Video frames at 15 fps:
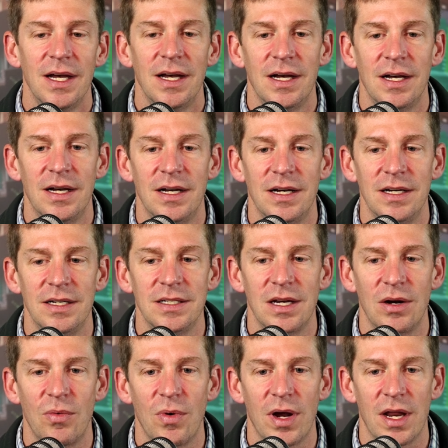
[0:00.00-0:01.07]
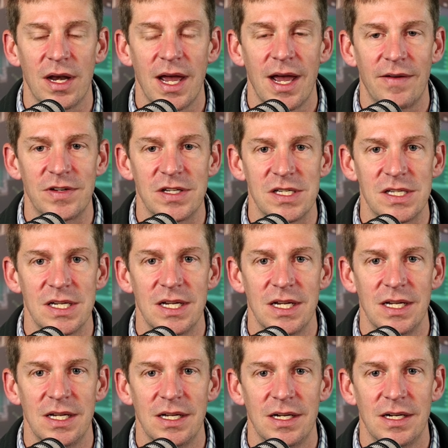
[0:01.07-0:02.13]
Uh, you know, we're going to have to
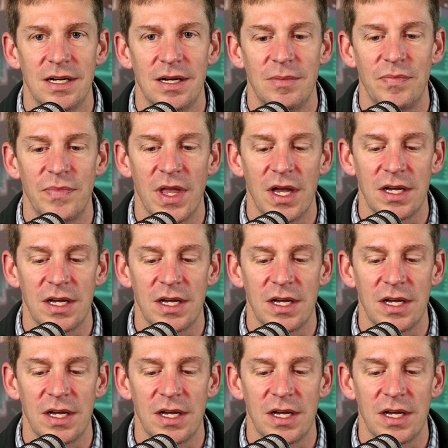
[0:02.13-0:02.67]
see um,